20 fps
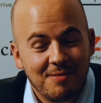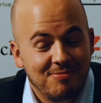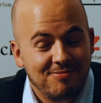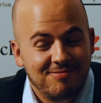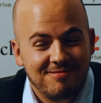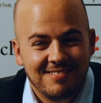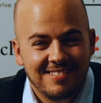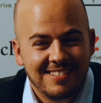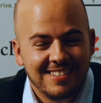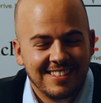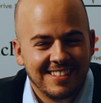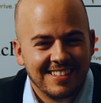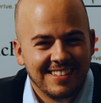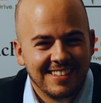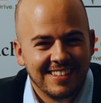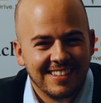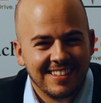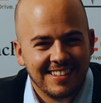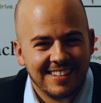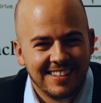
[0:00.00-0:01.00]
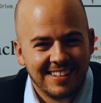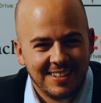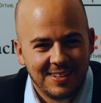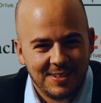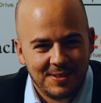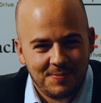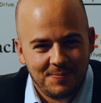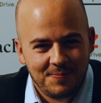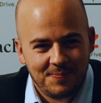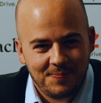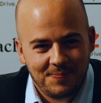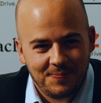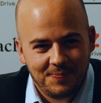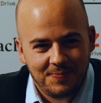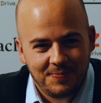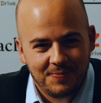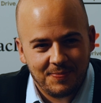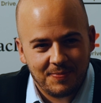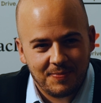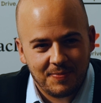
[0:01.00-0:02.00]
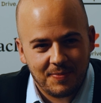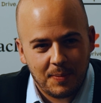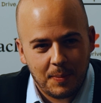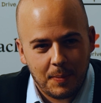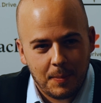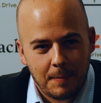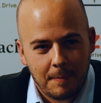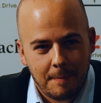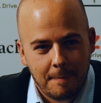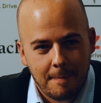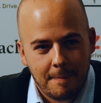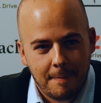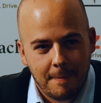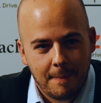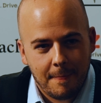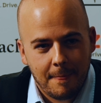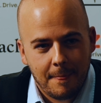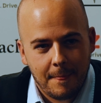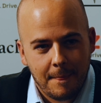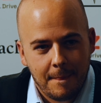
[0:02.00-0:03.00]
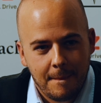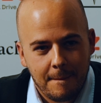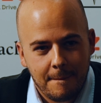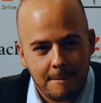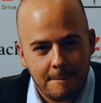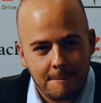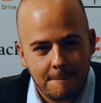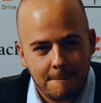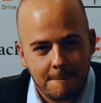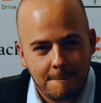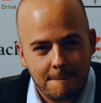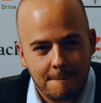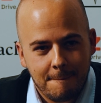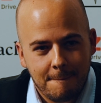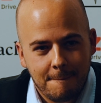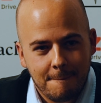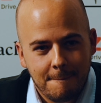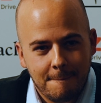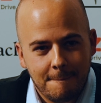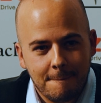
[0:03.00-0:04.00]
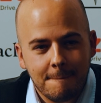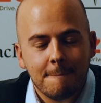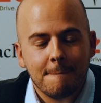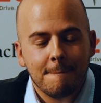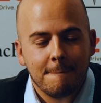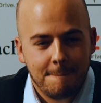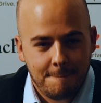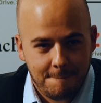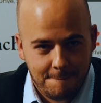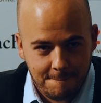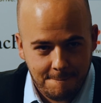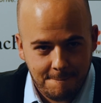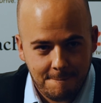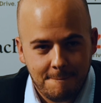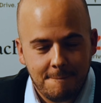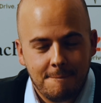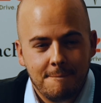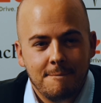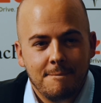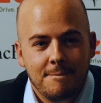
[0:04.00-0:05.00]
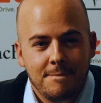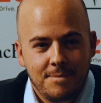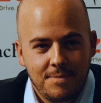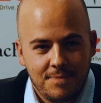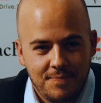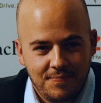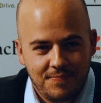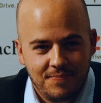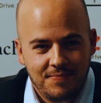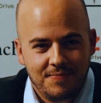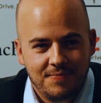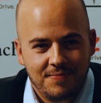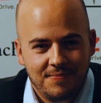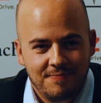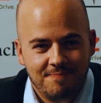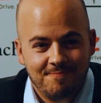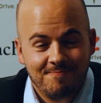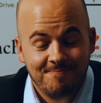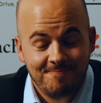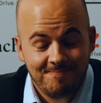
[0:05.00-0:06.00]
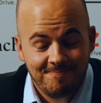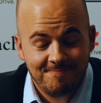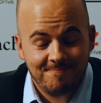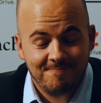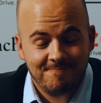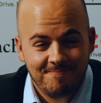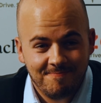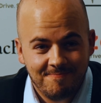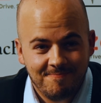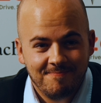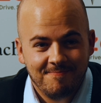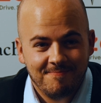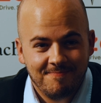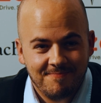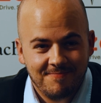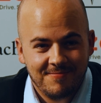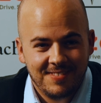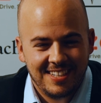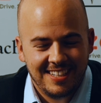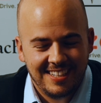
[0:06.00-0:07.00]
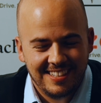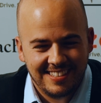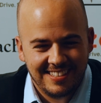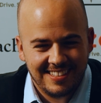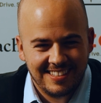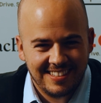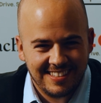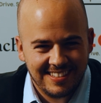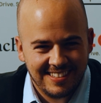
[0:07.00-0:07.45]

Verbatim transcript: Well, well done, Luca. Fantastic uh, win today. And we will see you in the next round under the bright lights here at the Barbican. Good stuff. Cheers.